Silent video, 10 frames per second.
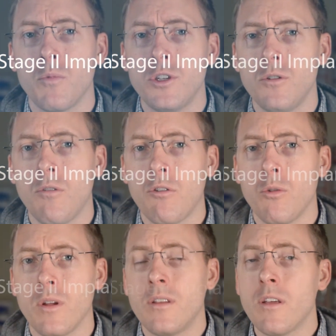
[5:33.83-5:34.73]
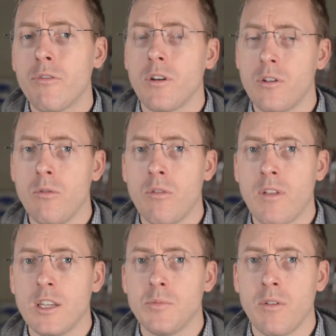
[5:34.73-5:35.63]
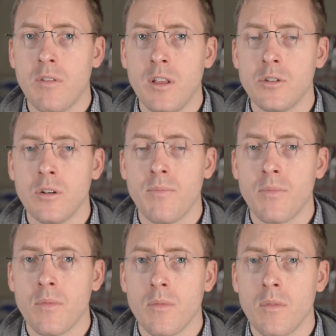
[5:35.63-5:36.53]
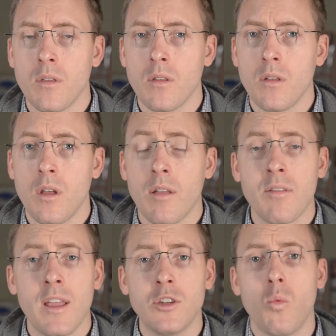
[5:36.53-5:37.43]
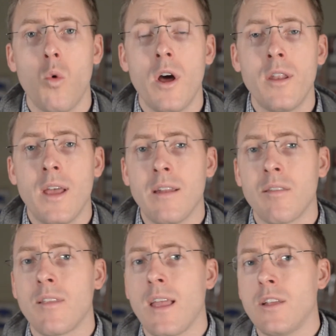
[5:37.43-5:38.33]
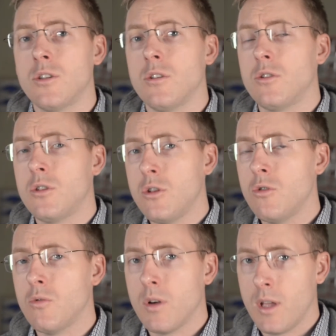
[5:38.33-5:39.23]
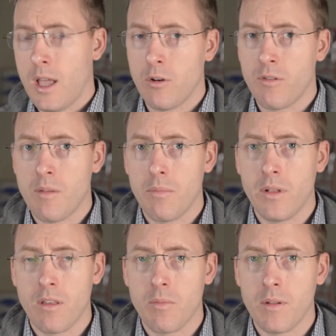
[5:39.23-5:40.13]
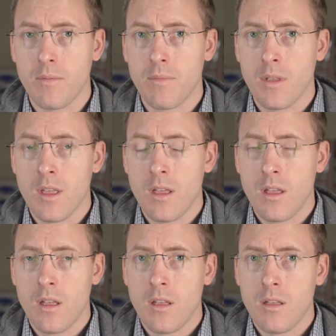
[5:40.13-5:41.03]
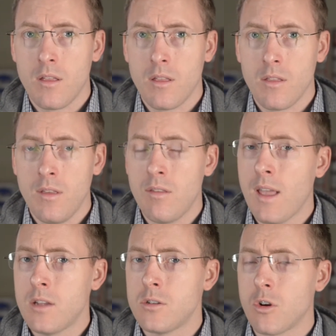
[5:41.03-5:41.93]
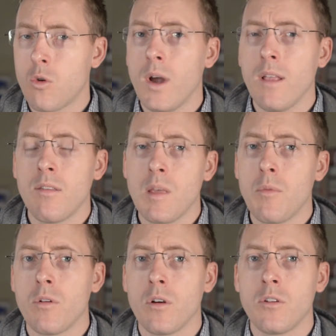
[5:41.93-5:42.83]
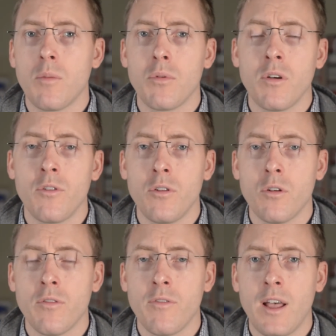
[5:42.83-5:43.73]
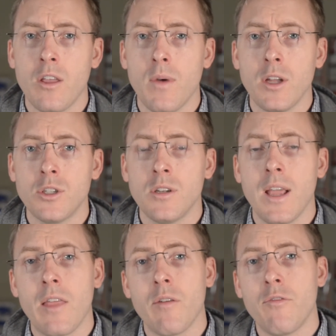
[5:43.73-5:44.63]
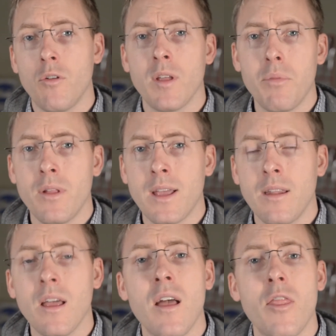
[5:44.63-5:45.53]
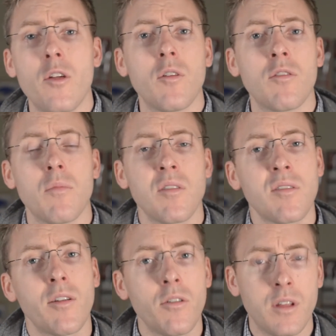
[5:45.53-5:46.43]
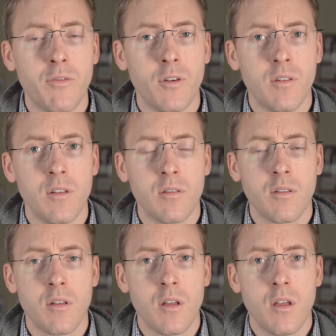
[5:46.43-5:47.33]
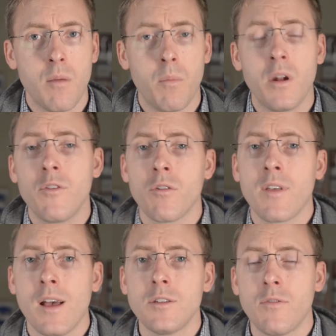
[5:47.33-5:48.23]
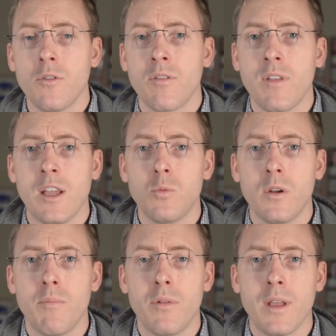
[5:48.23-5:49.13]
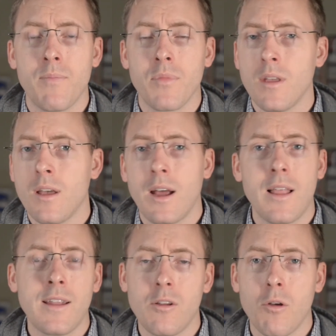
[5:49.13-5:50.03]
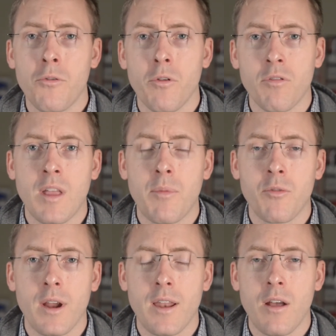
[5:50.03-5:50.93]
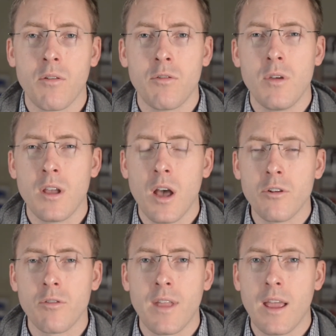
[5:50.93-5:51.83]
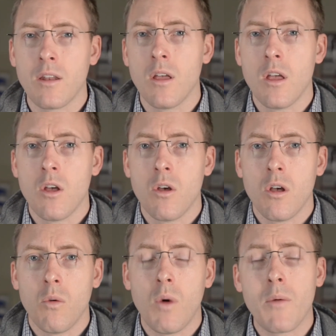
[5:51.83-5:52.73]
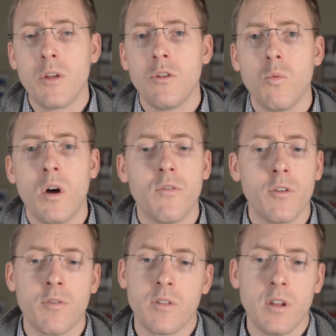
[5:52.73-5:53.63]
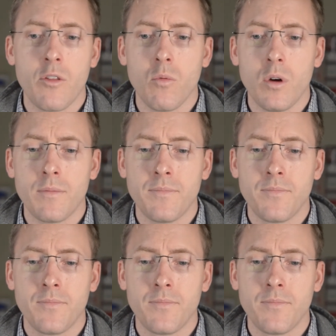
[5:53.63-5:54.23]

we choose to do a different two-stage procedure, a stage 1 and a stage 2 Interstim placement. These stages are quite similar to the peripheral nerve evaluation and the full implant. There are some subtle differences. But if you're scheduled for a stage 1 implant, I'd like to go through those steps right now so you can understand why we do one versus another one.